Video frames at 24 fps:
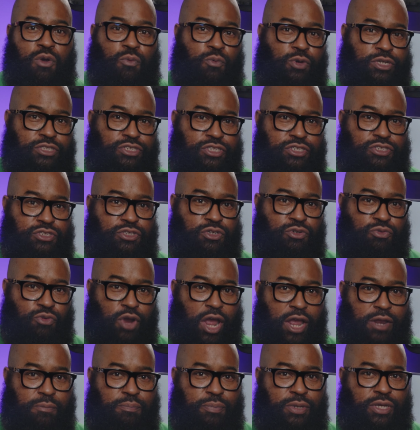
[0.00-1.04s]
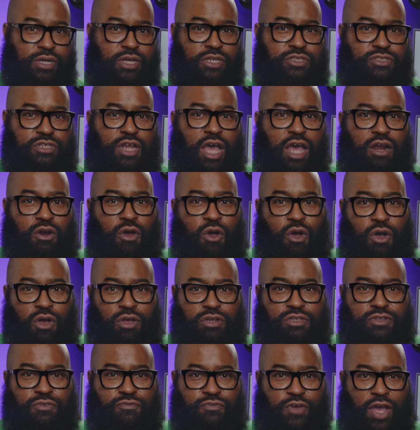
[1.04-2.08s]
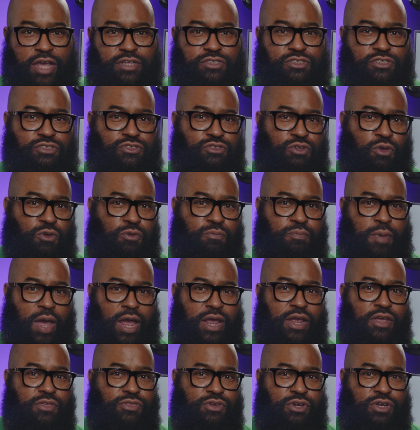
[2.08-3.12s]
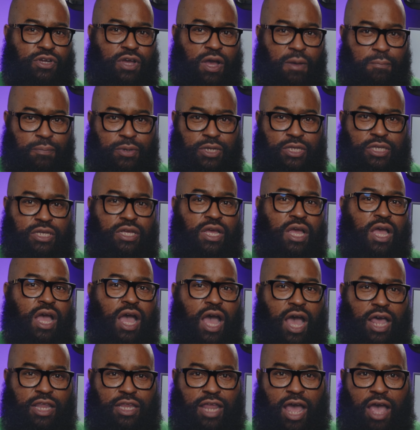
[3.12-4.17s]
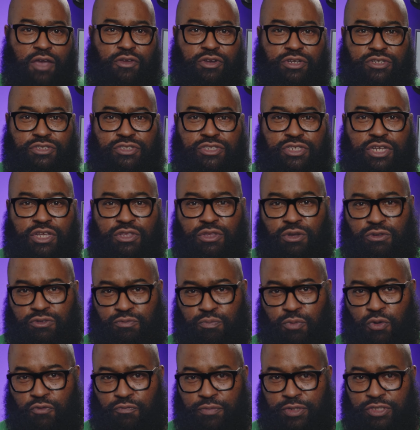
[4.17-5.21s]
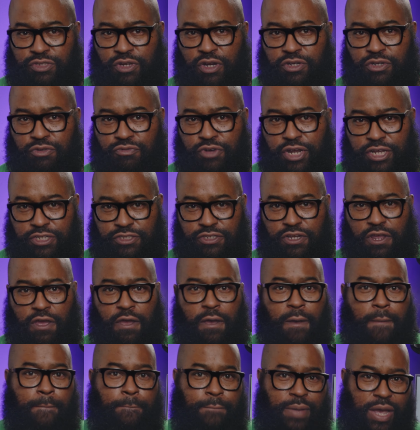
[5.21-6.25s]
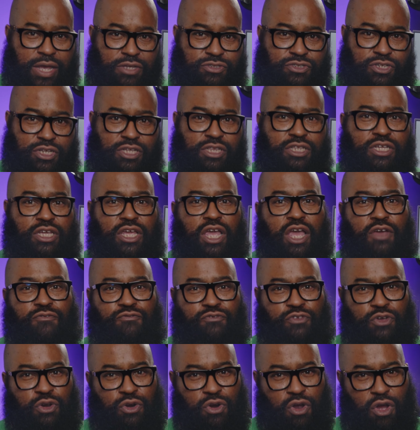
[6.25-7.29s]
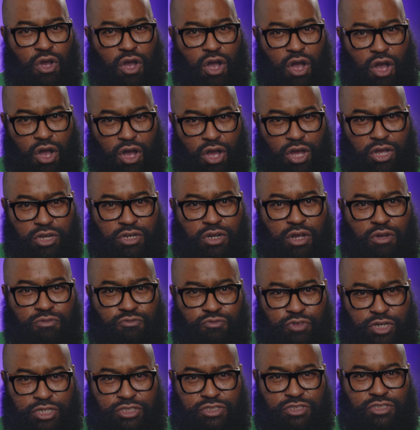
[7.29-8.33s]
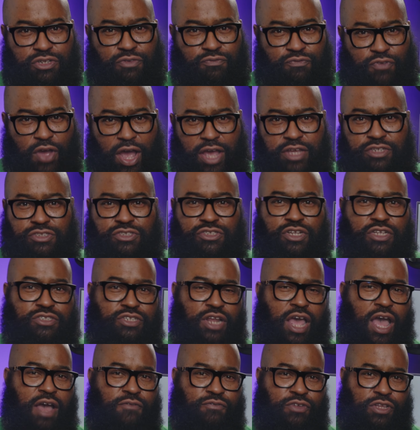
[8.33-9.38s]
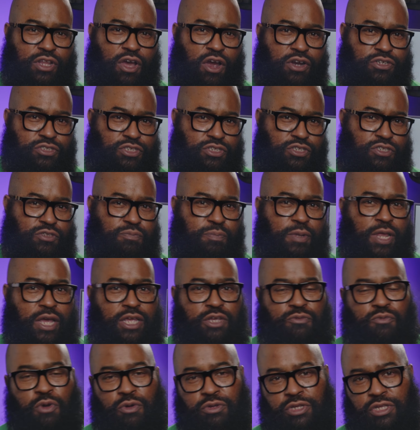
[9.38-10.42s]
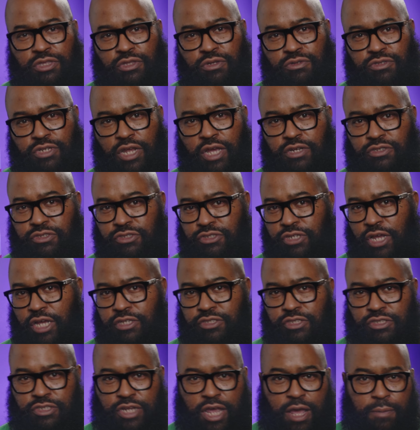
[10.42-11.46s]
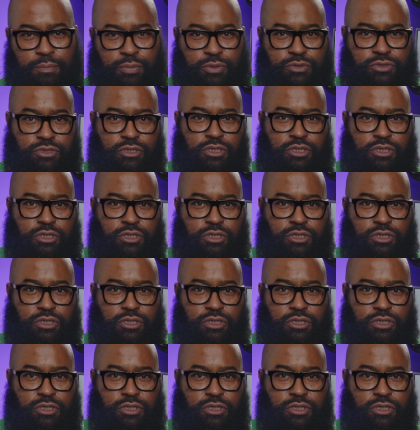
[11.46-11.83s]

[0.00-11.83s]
which is great because not all devices sold by either company allow you to see those movements on your wrist. Basically, if your on-wrist device doesn't have a large display, you won't get those exercise examples.